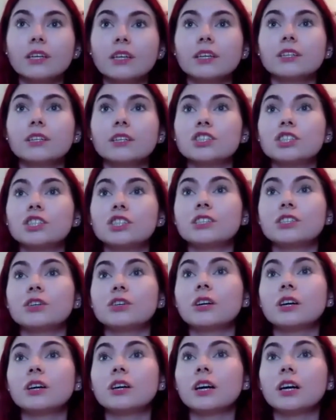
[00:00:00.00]
She
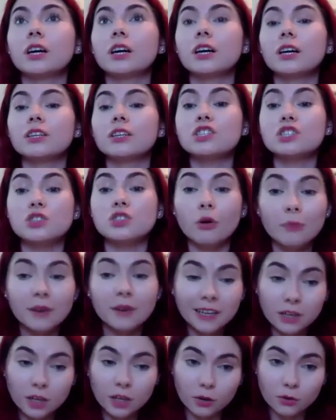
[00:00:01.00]
took so
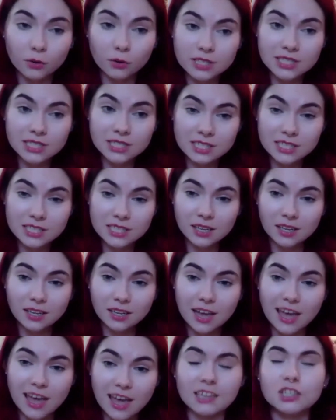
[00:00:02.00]
many notes
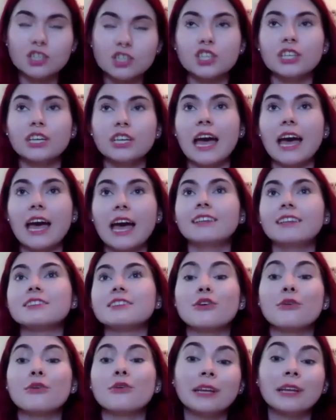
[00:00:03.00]
and she had
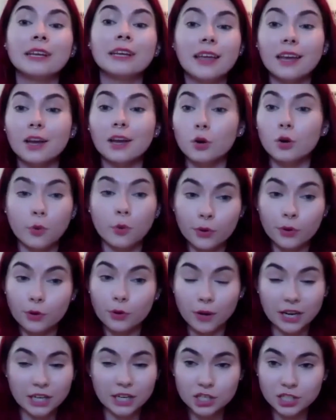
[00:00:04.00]
so many like
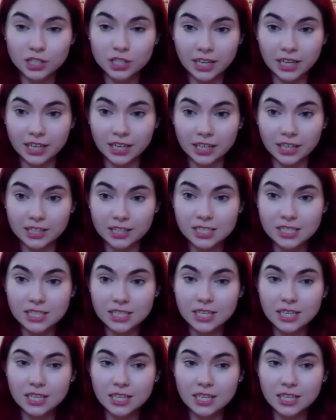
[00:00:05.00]
questionnaires.